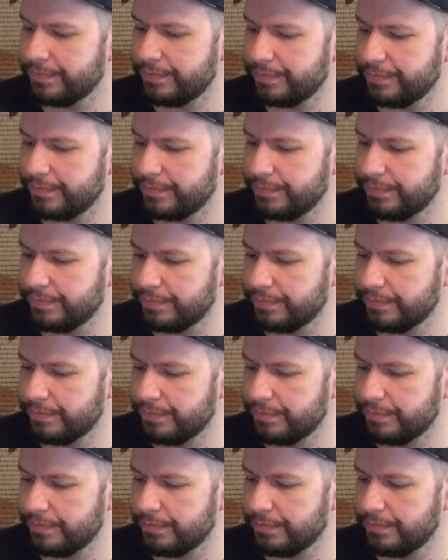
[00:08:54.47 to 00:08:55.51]

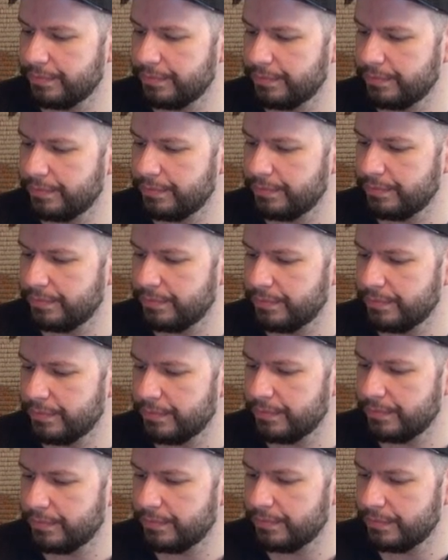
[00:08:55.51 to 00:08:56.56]

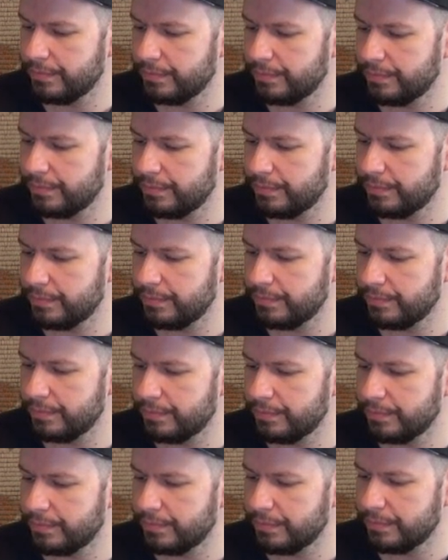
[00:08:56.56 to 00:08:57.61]

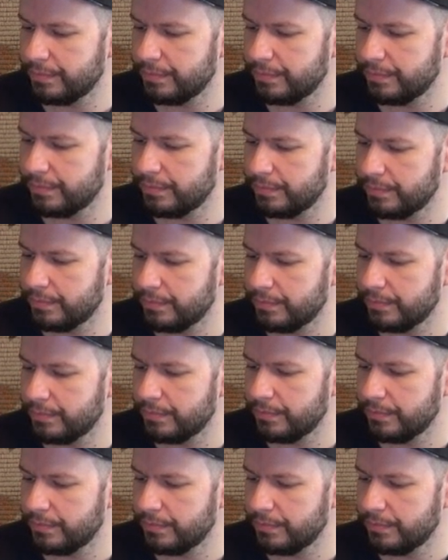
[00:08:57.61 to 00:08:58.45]
This person isn't speaking.